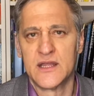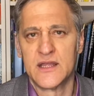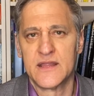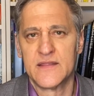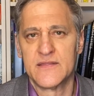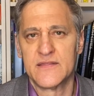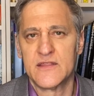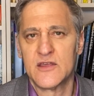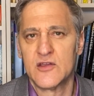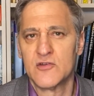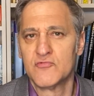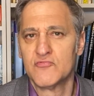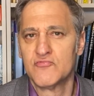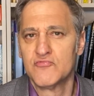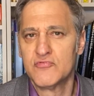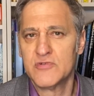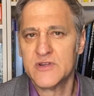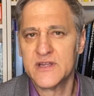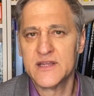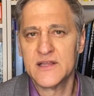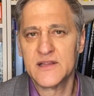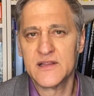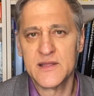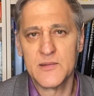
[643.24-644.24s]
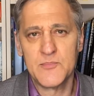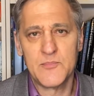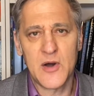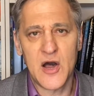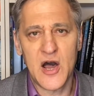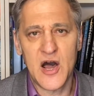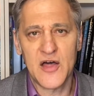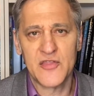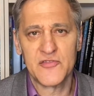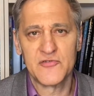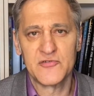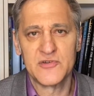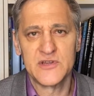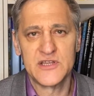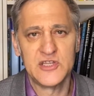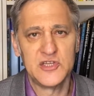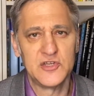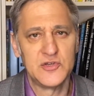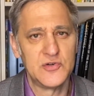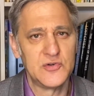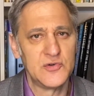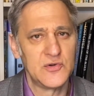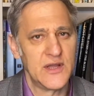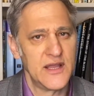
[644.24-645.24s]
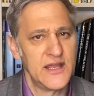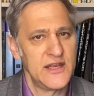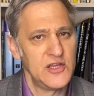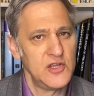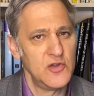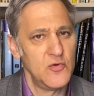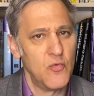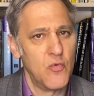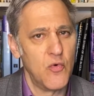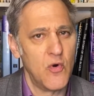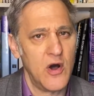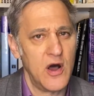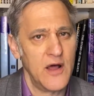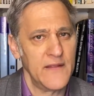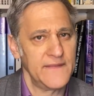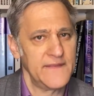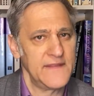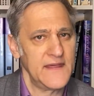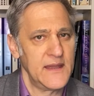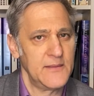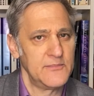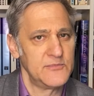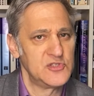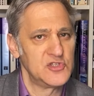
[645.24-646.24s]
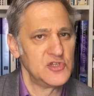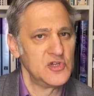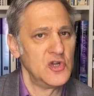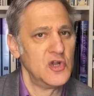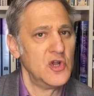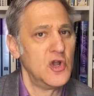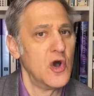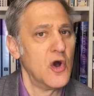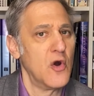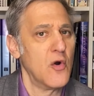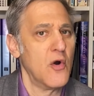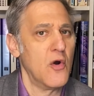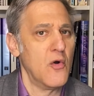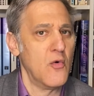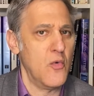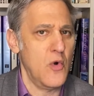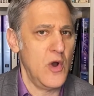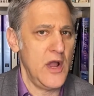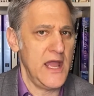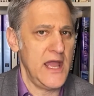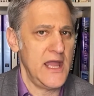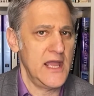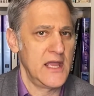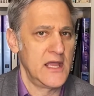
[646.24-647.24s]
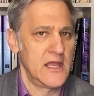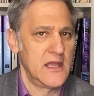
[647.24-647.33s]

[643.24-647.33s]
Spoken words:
They're really bothering you and you want them to go away.